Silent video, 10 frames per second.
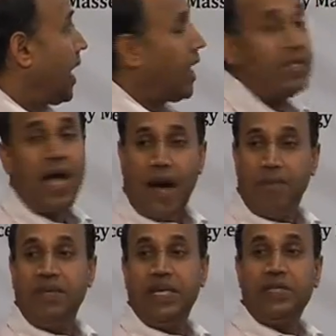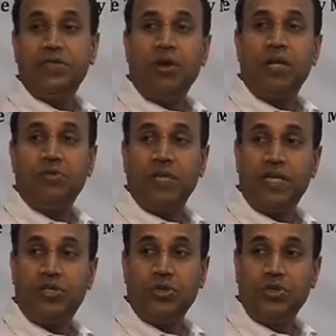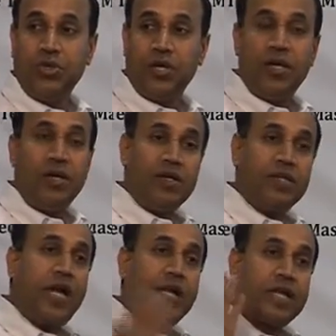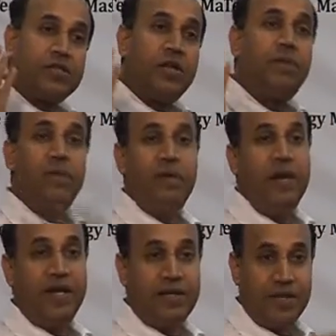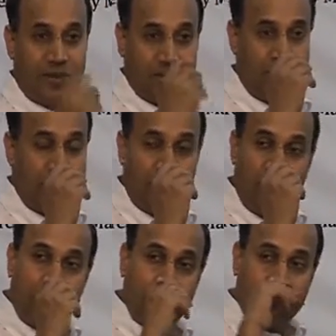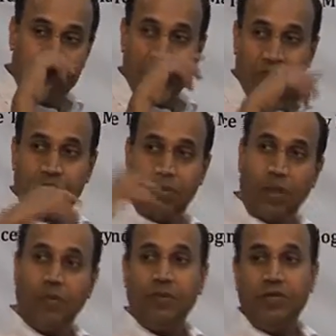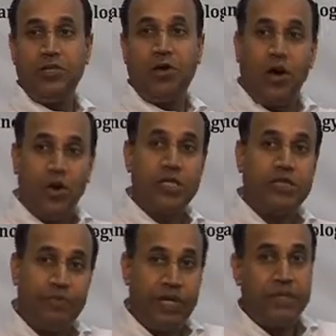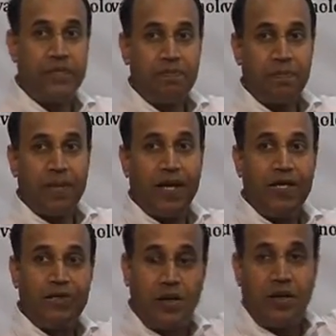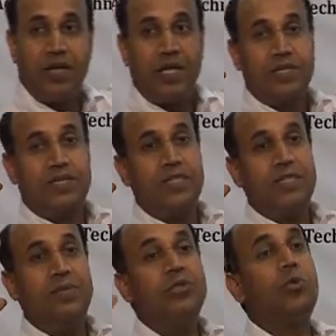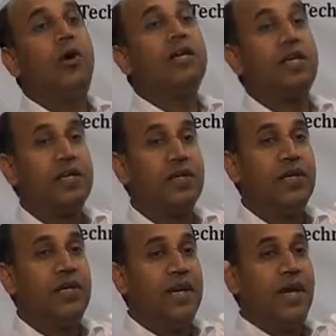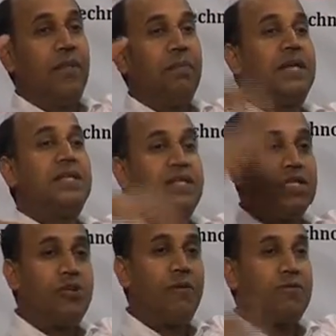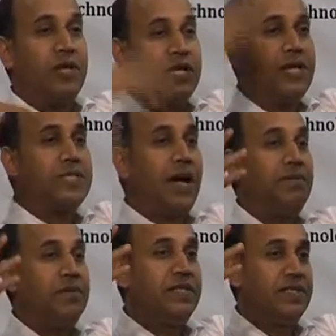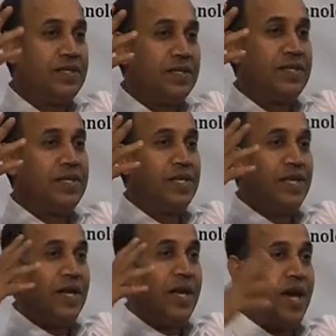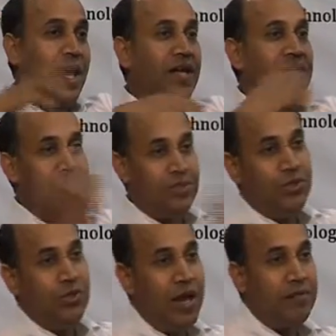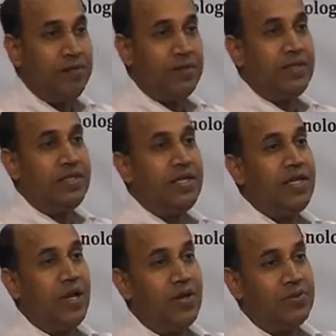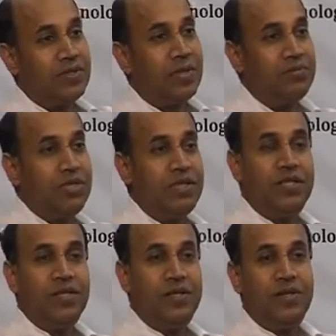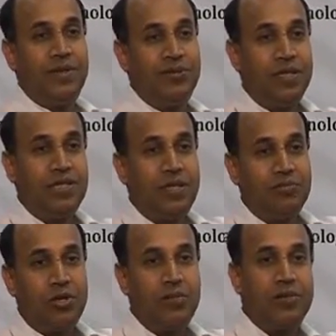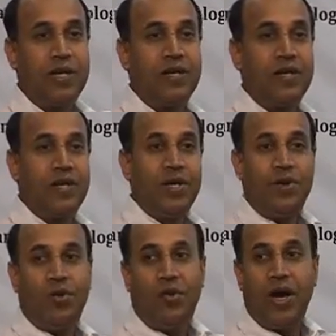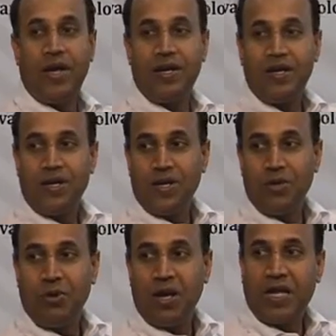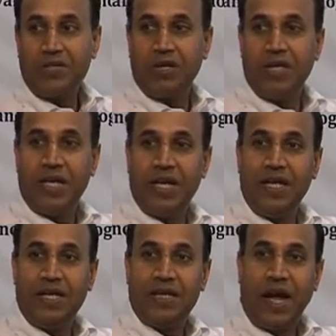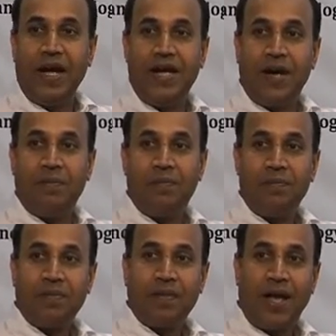and the update is one of the issue that actually prevent like one of our problem always face so the system is working but then the software gets updating and you have written down something in uh, using some software where you are actually really tied up